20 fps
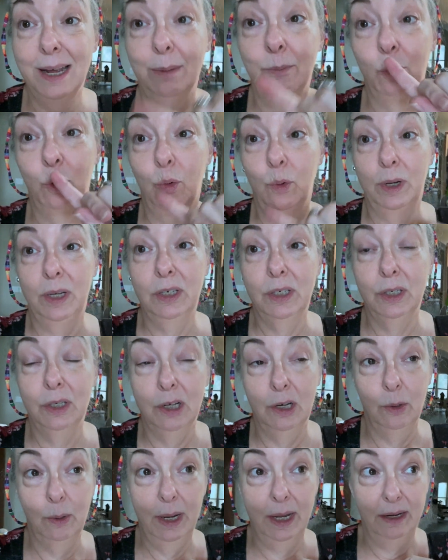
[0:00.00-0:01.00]
I'm going to
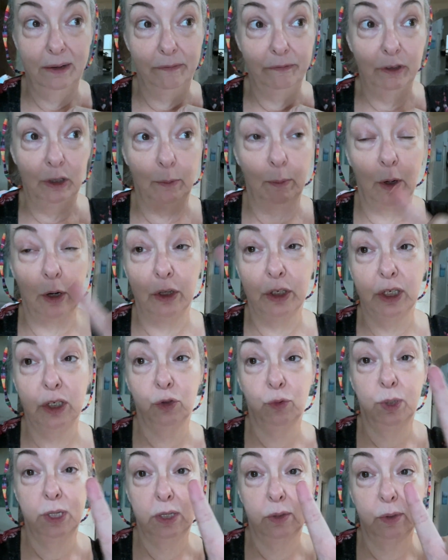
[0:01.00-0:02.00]
go ahead and film Artsy
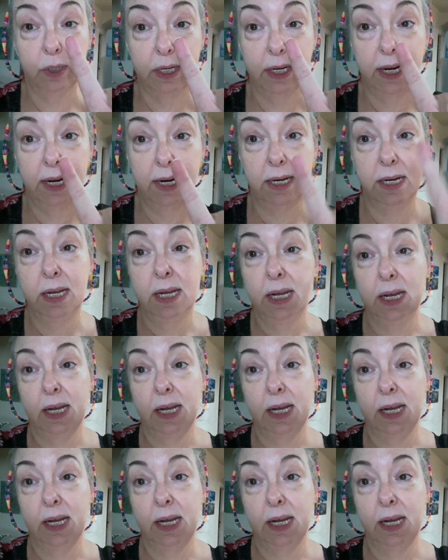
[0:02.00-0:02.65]
Trio today